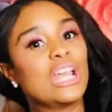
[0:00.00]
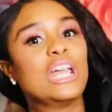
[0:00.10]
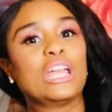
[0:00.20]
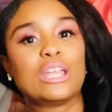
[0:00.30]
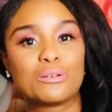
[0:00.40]

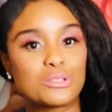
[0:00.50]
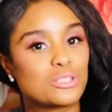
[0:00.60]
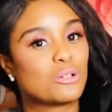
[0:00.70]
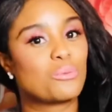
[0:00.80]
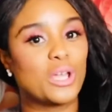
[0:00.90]
He was
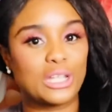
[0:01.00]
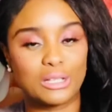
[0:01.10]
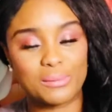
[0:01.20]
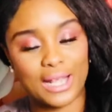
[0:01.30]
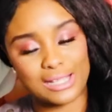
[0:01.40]
still waking
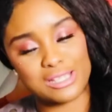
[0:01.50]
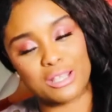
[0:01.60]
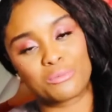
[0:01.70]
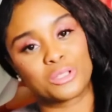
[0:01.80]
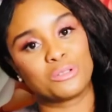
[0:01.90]
up. Like I
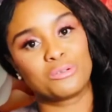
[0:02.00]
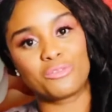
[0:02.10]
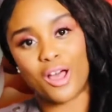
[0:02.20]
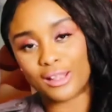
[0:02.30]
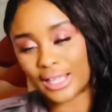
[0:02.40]
said, when you
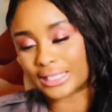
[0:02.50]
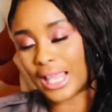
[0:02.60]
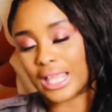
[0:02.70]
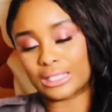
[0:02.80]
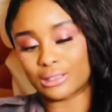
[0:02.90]
fall like
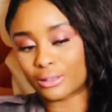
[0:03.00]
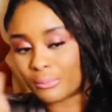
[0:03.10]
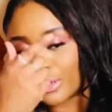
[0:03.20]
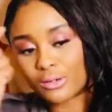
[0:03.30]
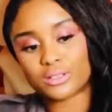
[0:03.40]
that and a little
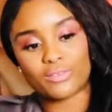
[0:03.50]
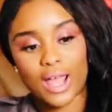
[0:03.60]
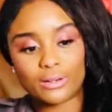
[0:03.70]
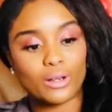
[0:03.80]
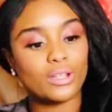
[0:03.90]
bird's
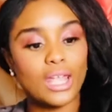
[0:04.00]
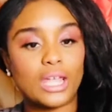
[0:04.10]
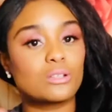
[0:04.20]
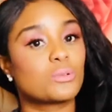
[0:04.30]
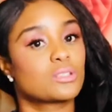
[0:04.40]
flying around your head,
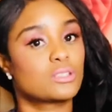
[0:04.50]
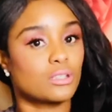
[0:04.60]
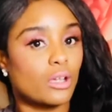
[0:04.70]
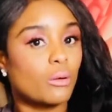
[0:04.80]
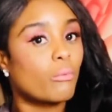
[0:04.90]
you're supposed to sit
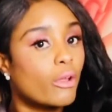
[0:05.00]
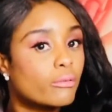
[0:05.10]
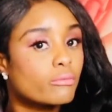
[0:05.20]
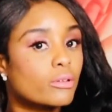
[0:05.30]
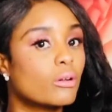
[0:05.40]
there and
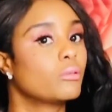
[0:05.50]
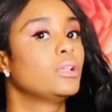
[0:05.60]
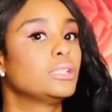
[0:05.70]
wait, at least